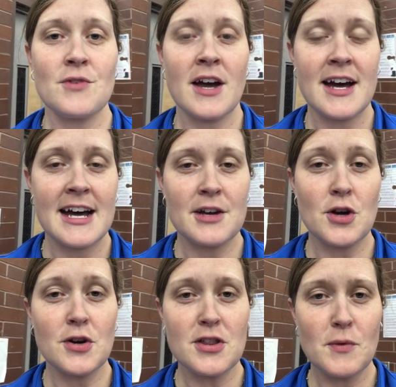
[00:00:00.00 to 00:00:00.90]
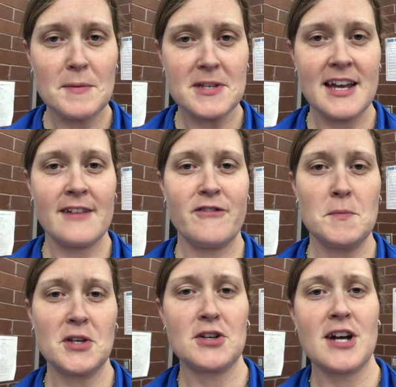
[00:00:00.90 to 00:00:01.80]
go to the website and
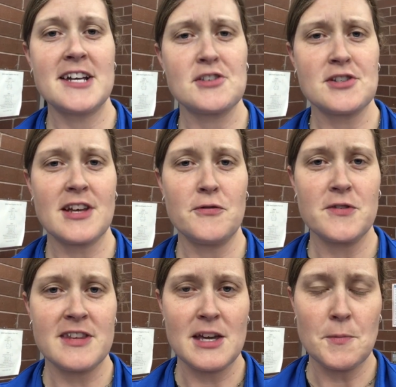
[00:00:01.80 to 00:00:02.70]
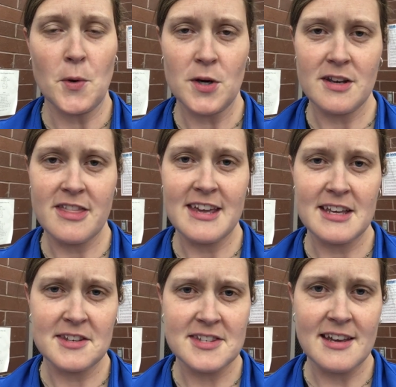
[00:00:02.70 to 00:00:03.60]
familiarize yourself with the important
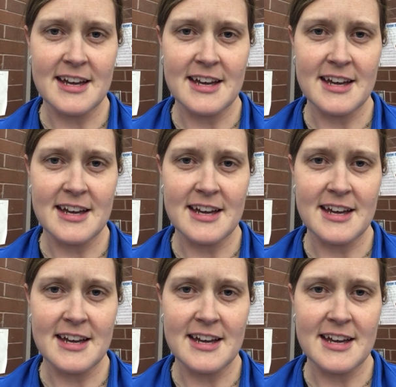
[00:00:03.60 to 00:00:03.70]
things.